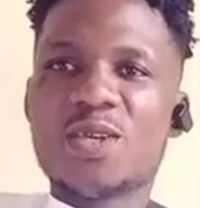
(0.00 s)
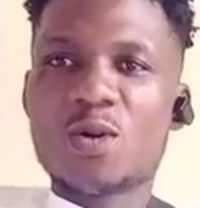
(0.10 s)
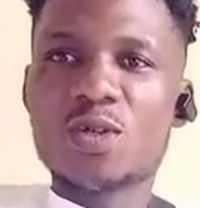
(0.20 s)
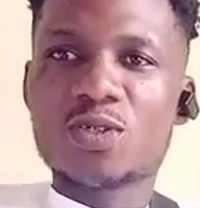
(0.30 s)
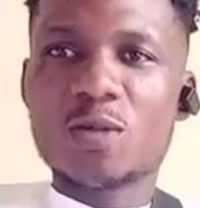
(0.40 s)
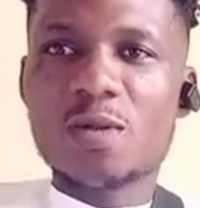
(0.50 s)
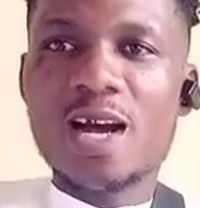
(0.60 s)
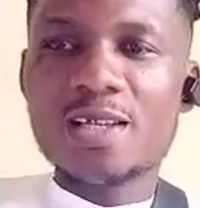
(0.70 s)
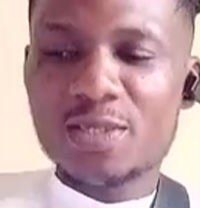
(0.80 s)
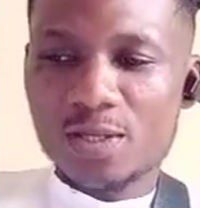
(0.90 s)
Yo, what's up
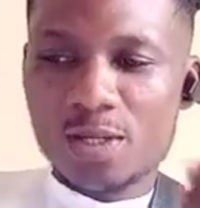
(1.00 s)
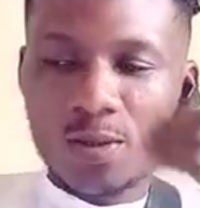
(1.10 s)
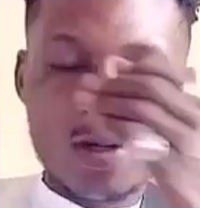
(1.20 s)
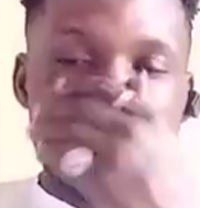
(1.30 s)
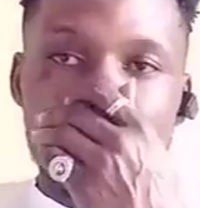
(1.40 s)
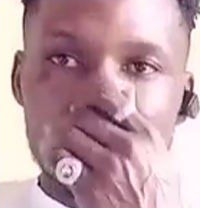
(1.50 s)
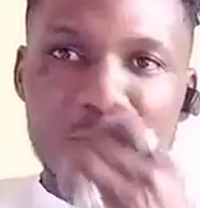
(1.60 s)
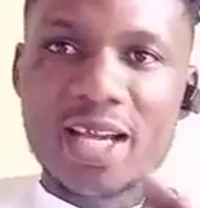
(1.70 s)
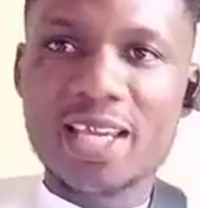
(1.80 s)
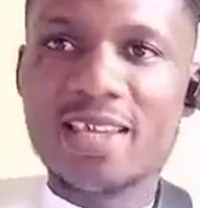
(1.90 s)
guys? Welcome to
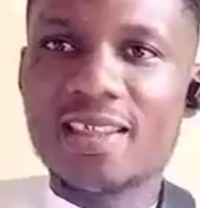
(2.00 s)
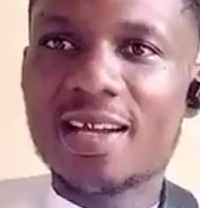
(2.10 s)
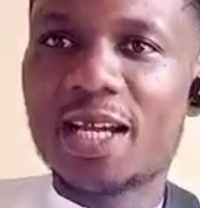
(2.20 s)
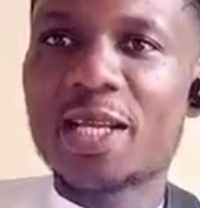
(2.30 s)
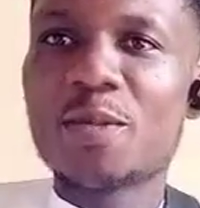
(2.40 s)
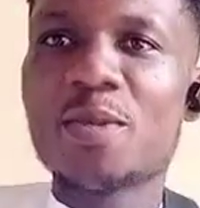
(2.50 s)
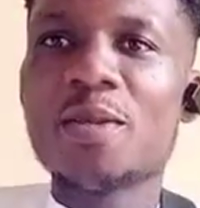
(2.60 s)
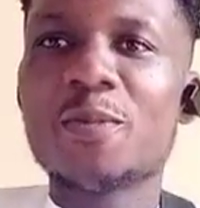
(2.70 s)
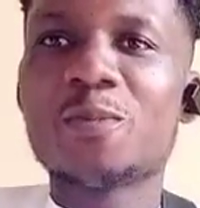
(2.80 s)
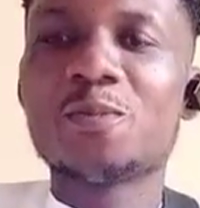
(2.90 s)
Mikey Guitar Academy.